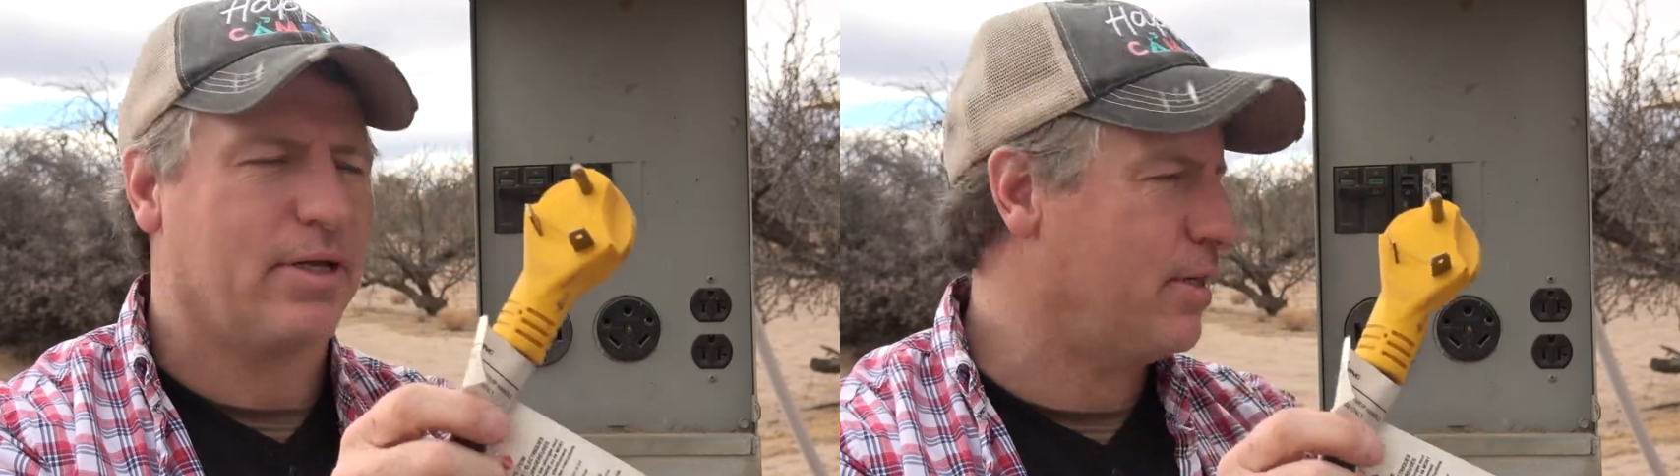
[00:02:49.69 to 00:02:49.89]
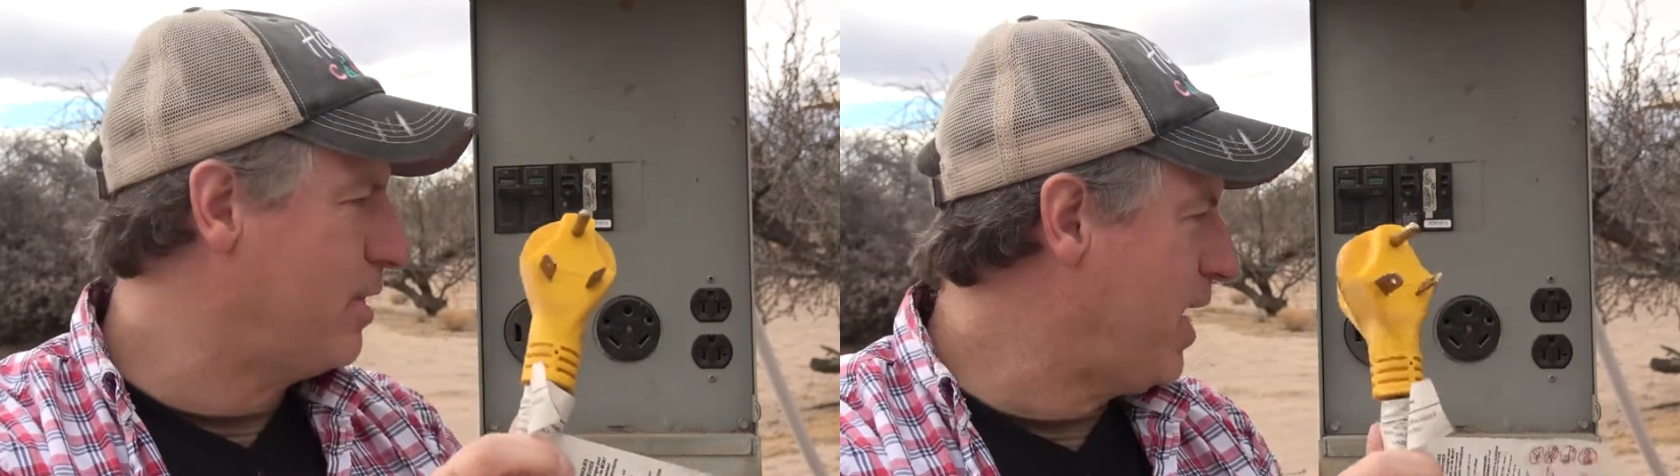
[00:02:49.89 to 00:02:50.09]

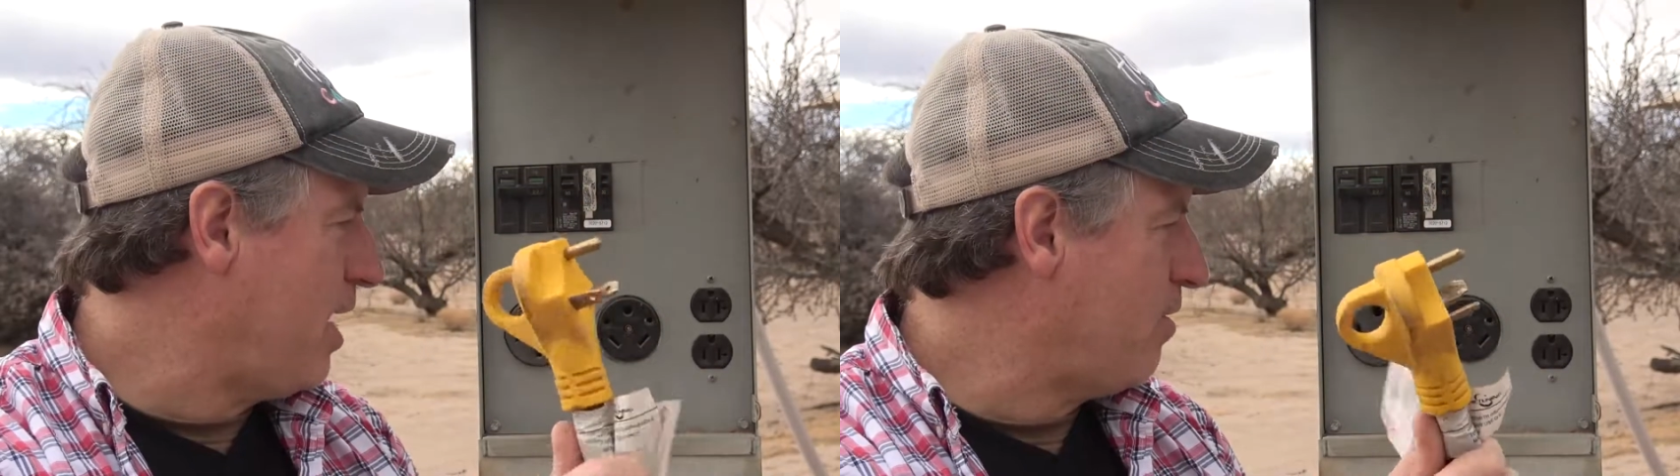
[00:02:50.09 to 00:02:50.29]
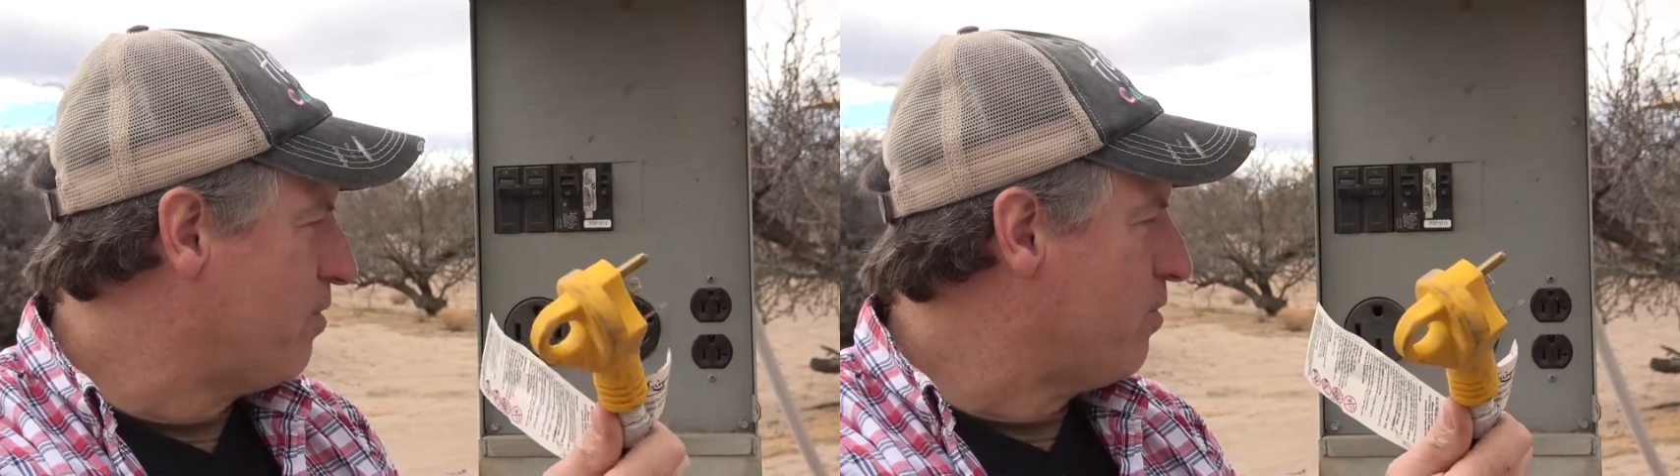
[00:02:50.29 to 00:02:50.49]

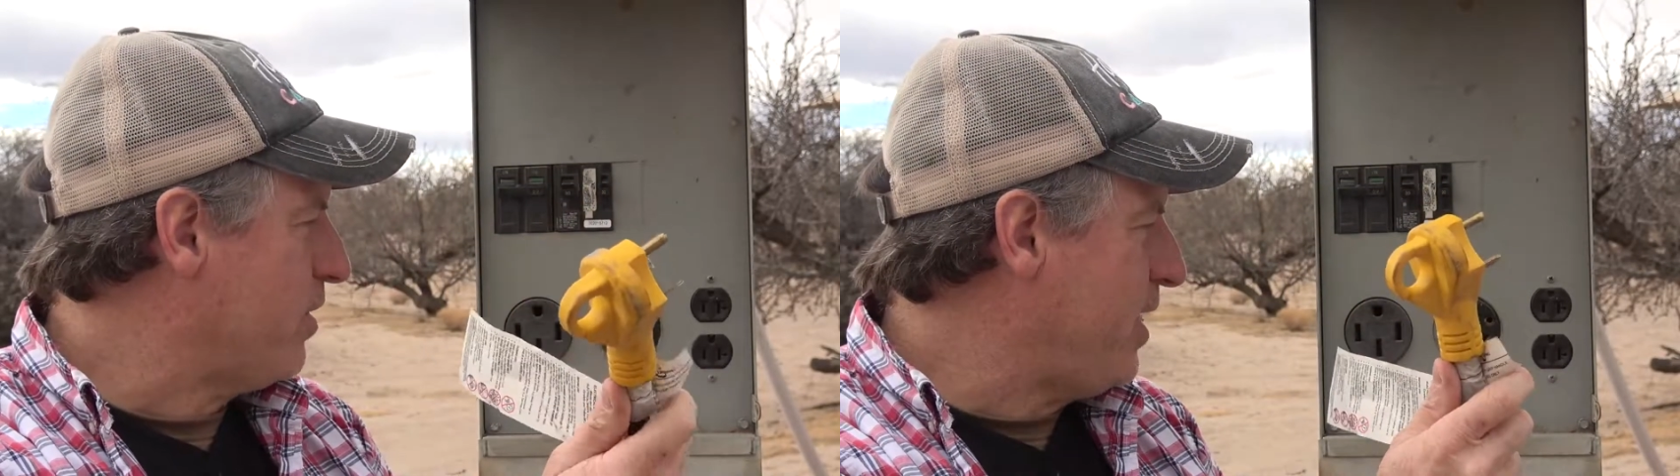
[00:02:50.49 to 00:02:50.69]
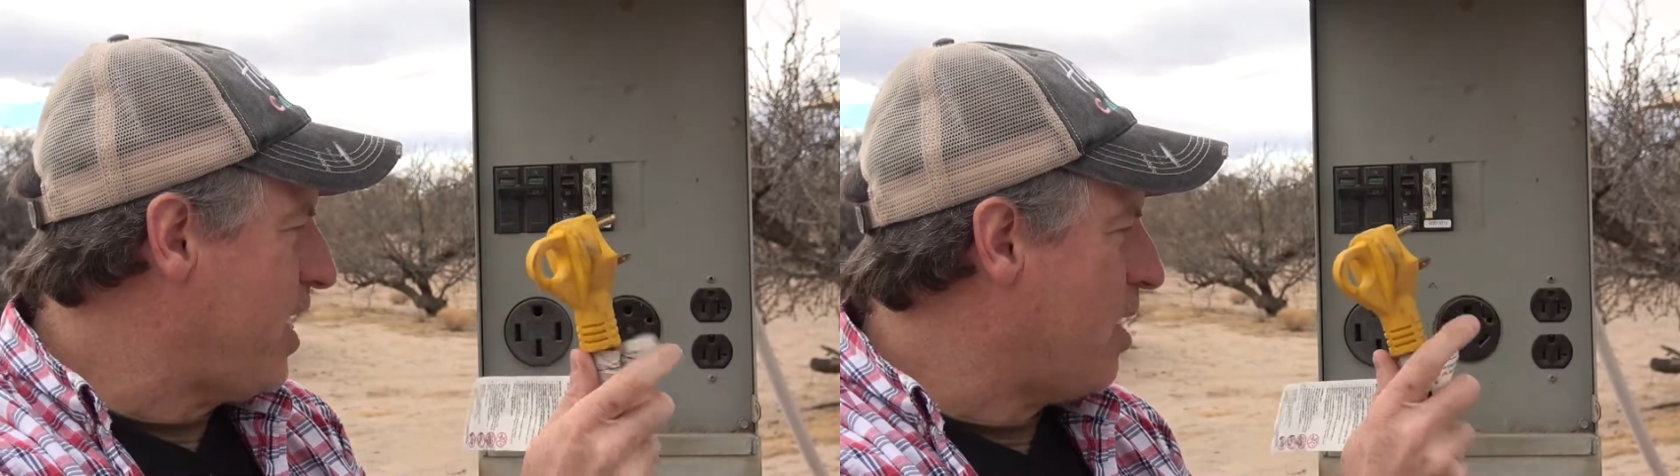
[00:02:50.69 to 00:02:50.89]
That
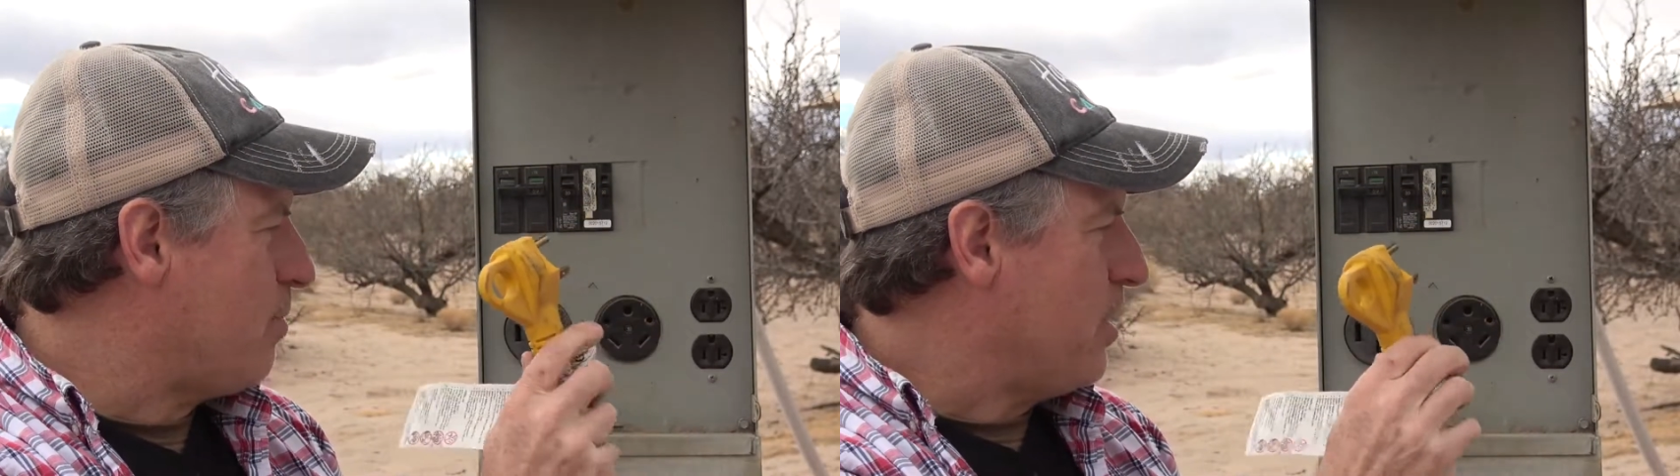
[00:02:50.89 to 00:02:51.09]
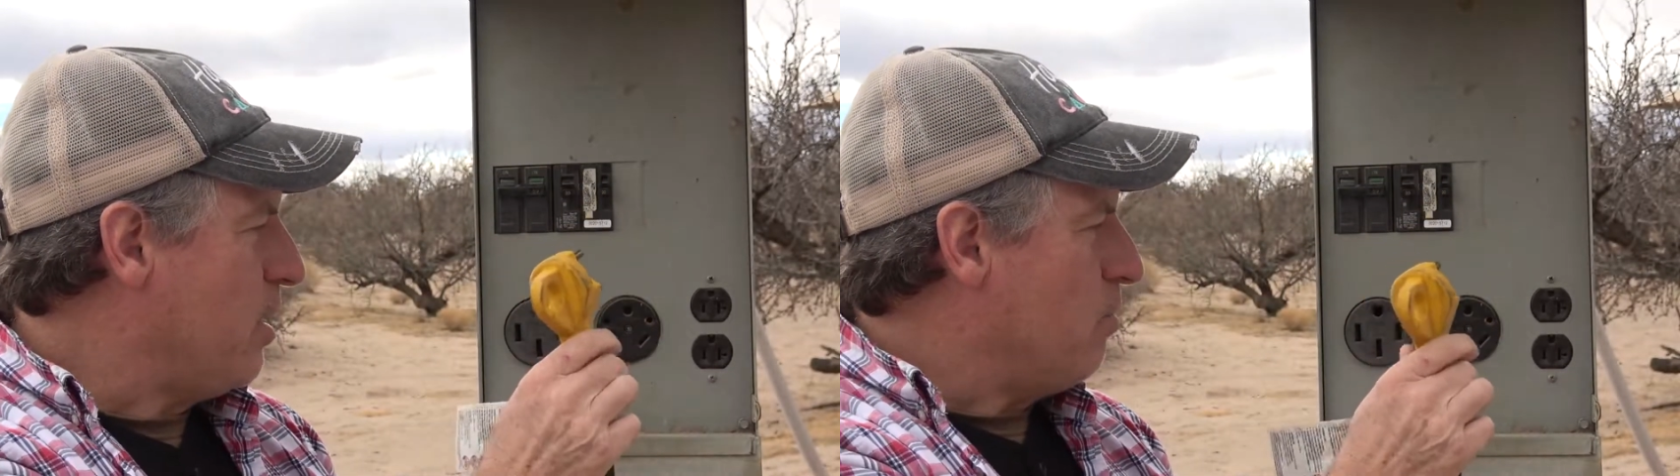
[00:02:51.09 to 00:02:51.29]
30 amp